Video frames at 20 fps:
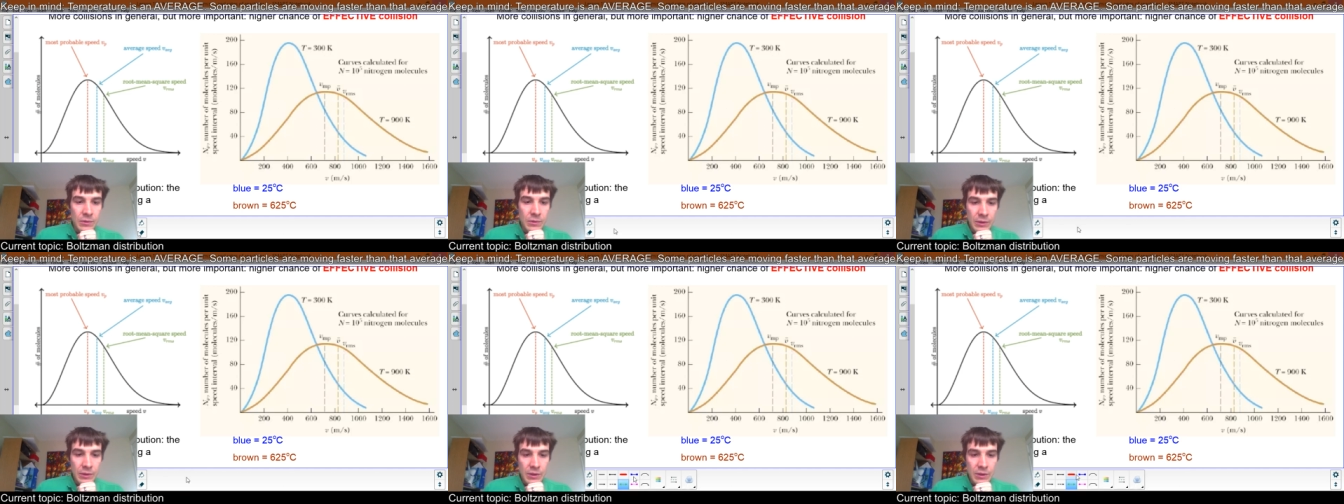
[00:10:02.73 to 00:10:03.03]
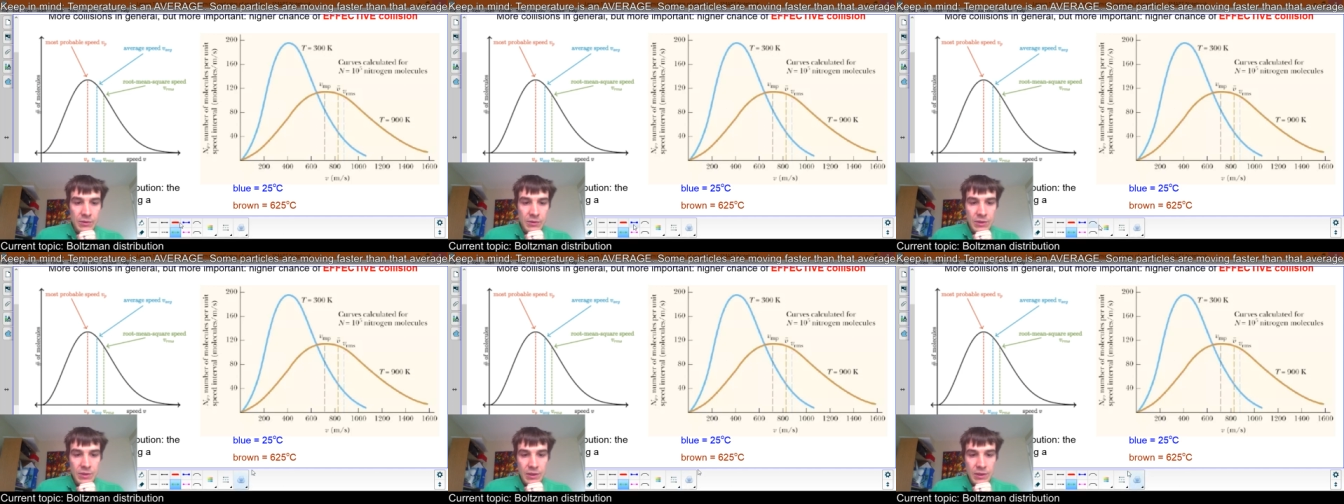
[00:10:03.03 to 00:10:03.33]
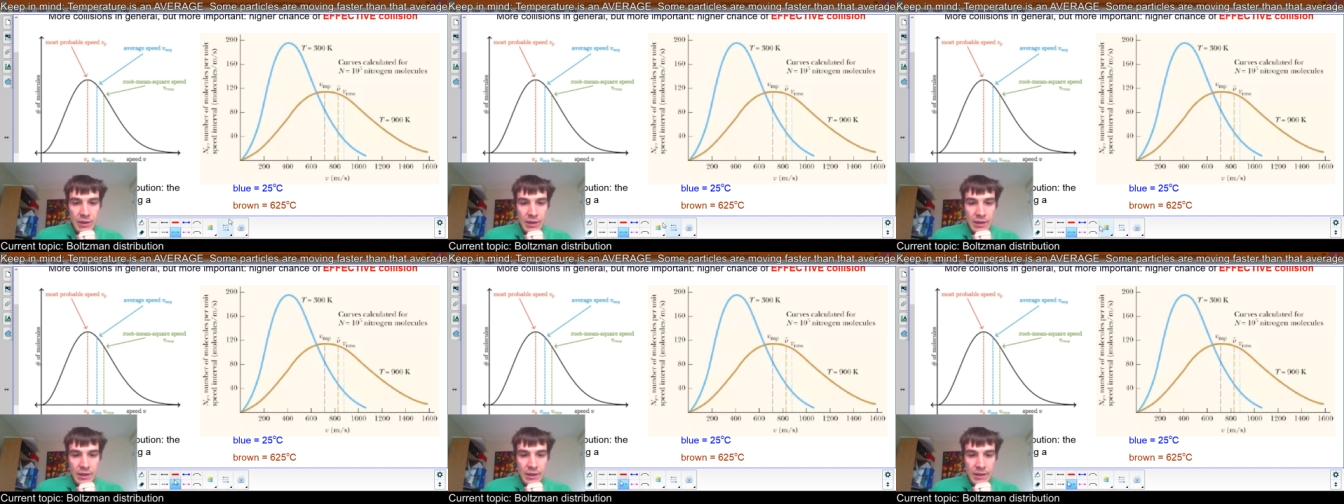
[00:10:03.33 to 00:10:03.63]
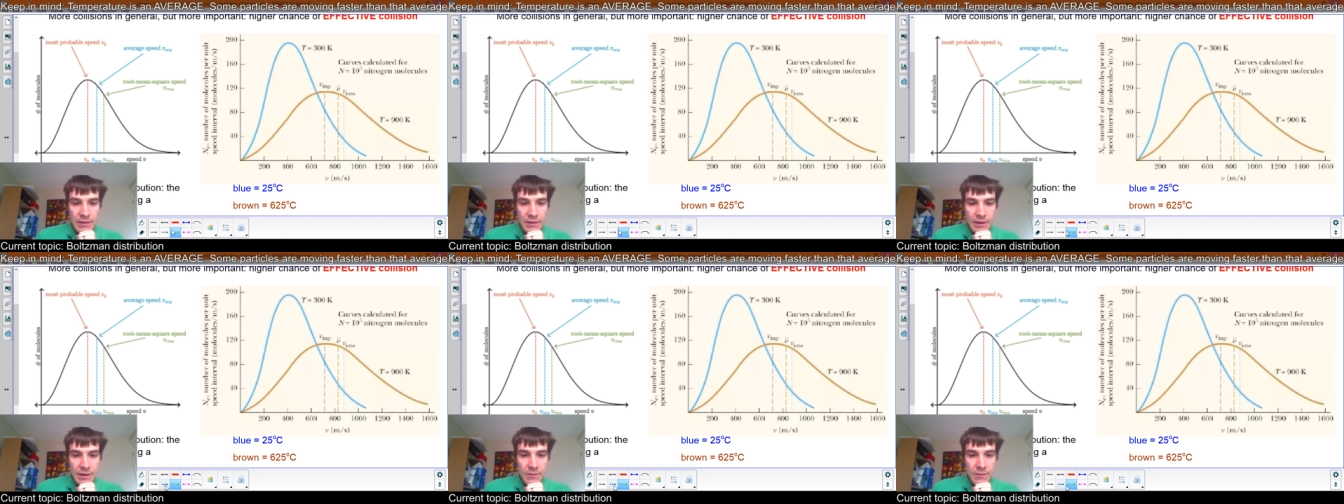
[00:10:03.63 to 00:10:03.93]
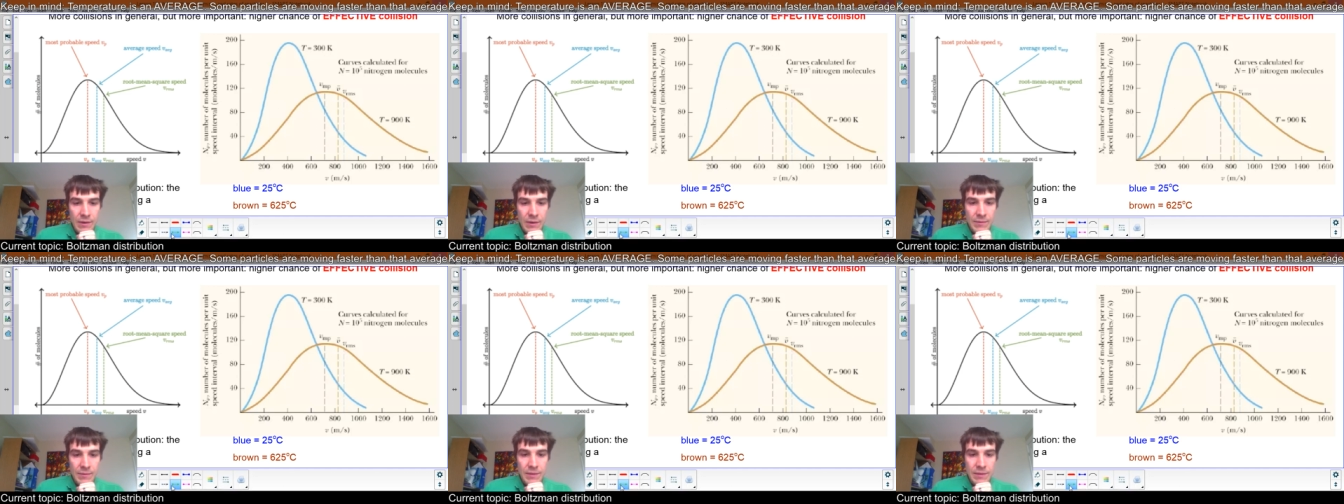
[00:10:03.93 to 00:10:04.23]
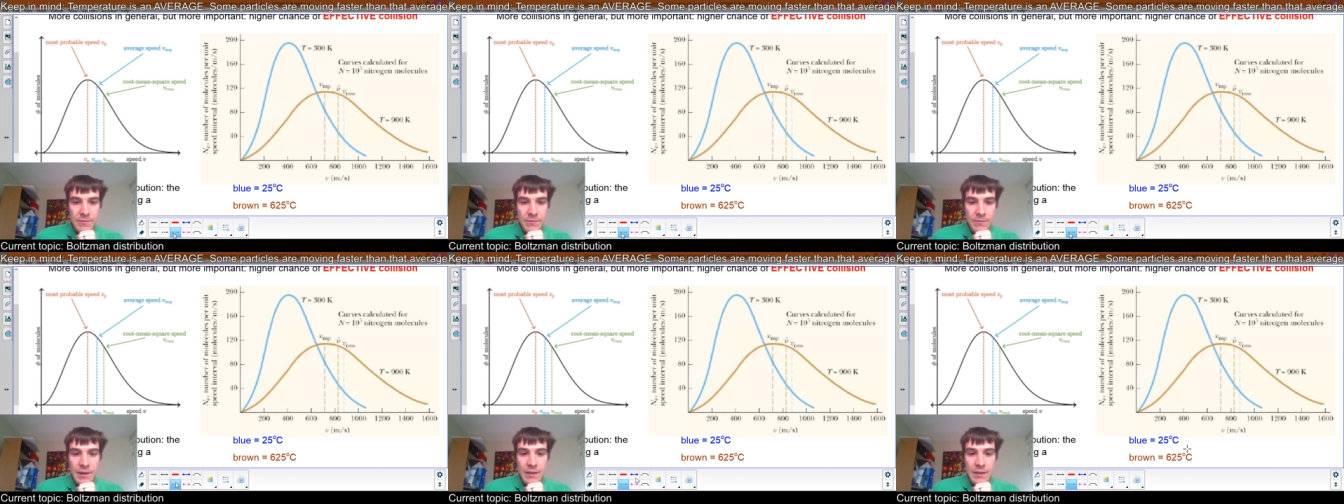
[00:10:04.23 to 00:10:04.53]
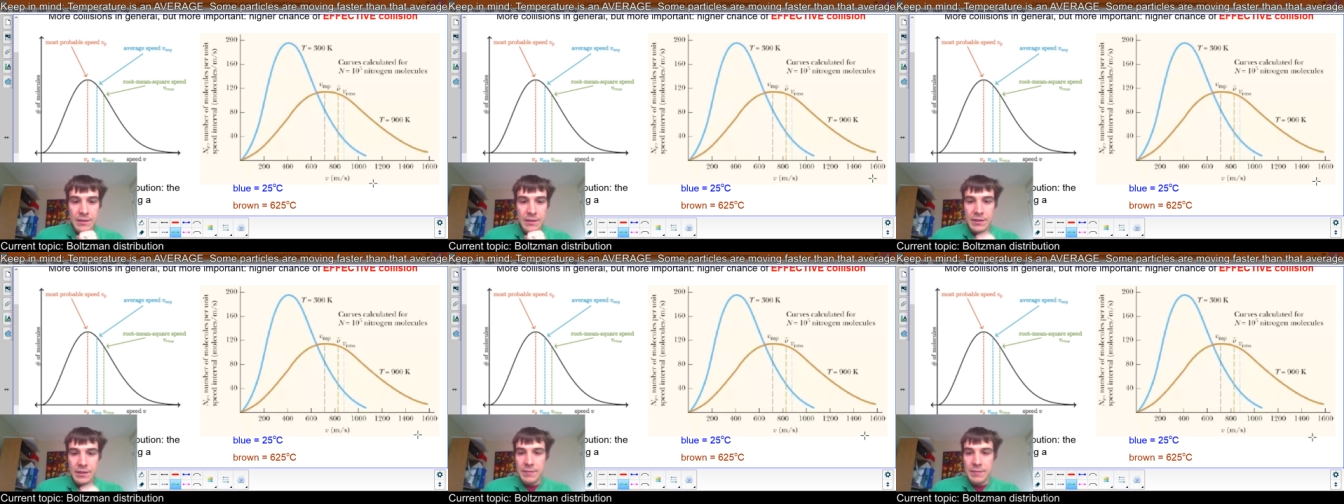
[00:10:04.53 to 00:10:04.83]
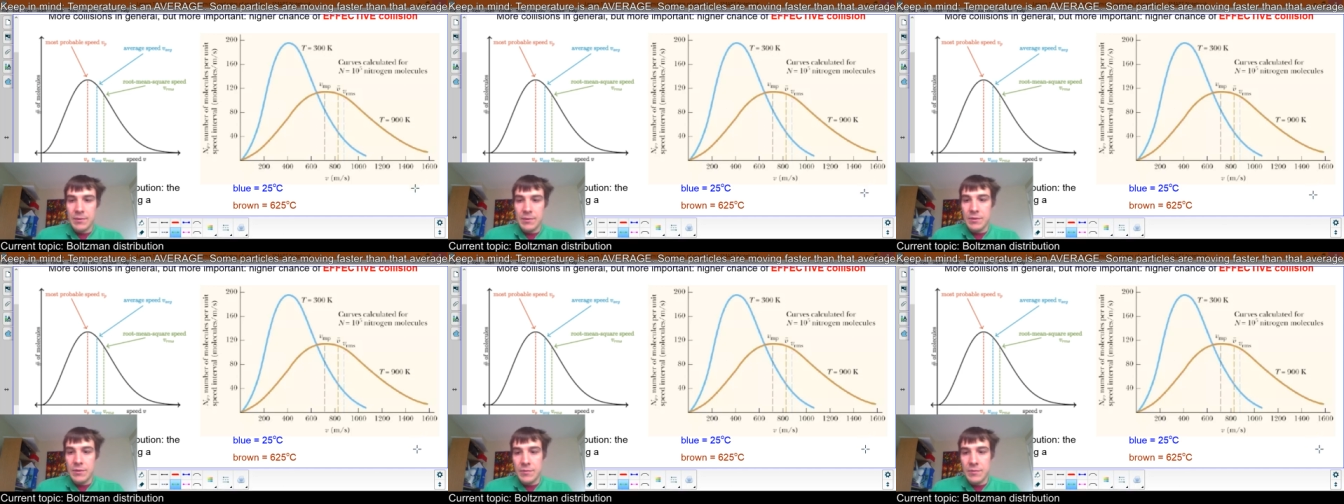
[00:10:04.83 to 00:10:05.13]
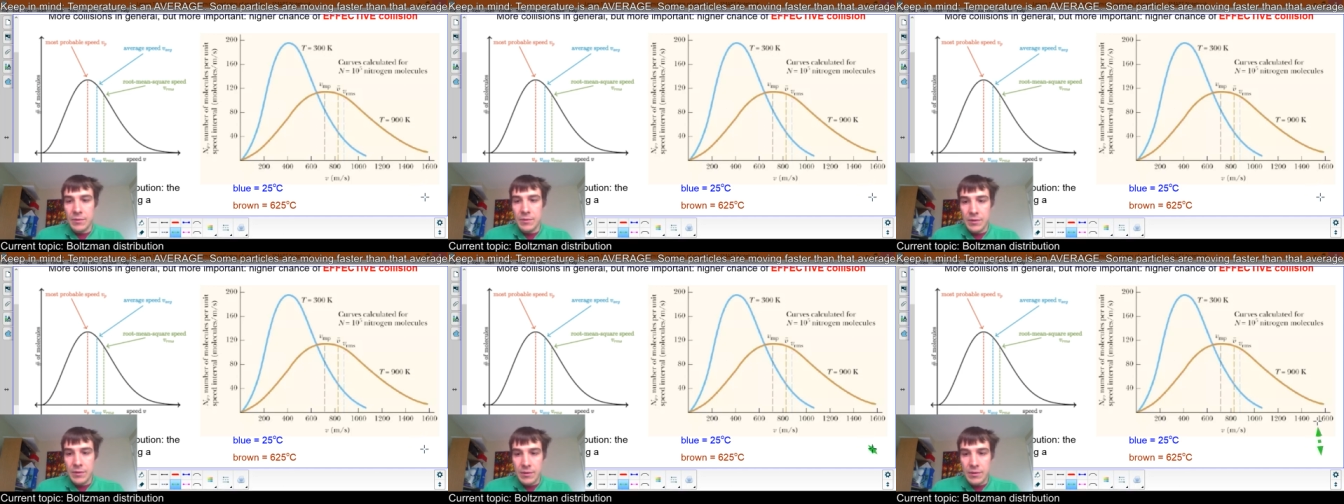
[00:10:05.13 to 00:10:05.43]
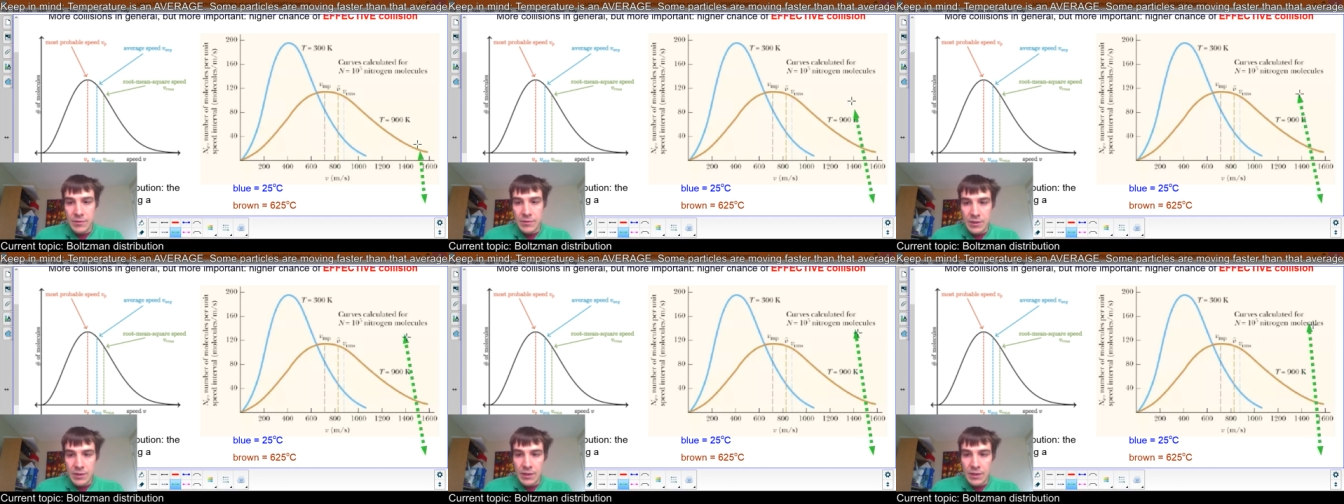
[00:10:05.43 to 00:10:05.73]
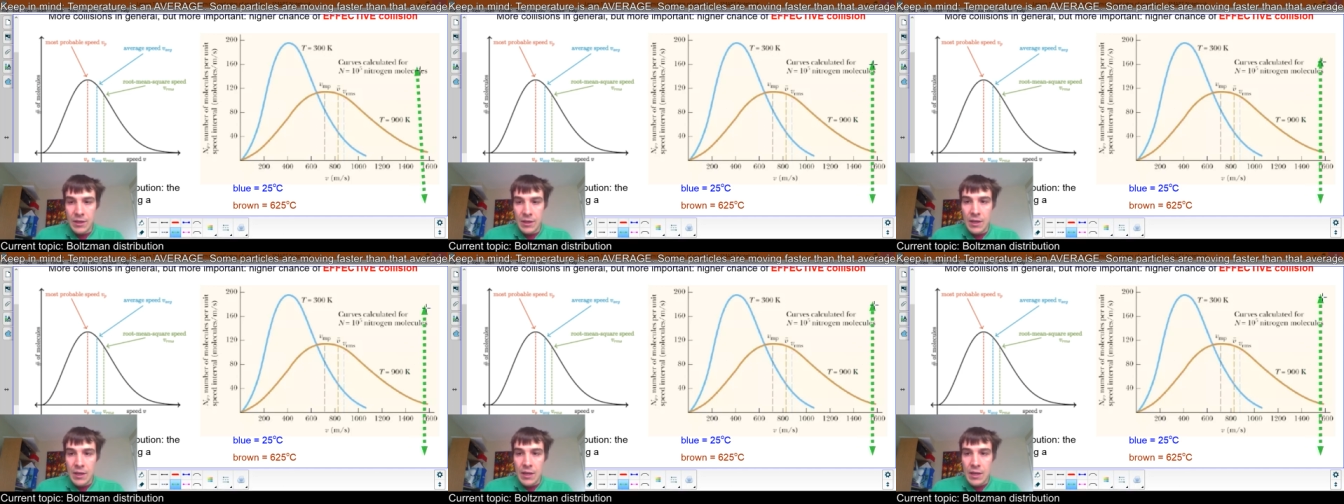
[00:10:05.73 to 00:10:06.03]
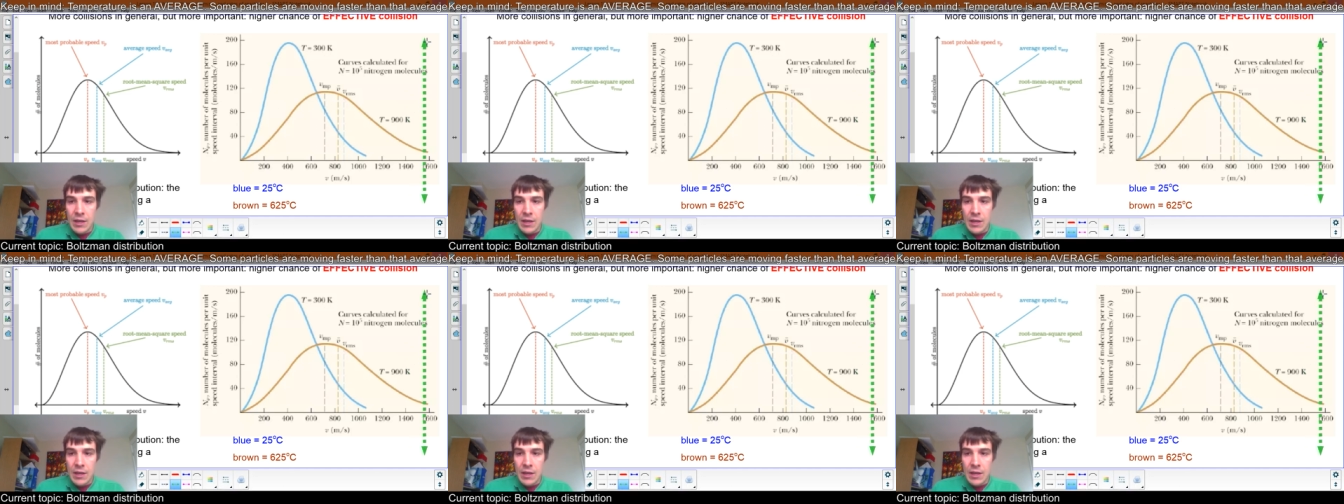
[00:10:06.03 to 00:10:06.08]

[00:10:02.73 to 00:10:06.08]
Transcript: coaster thing, right? Why I talked about the roller coaster.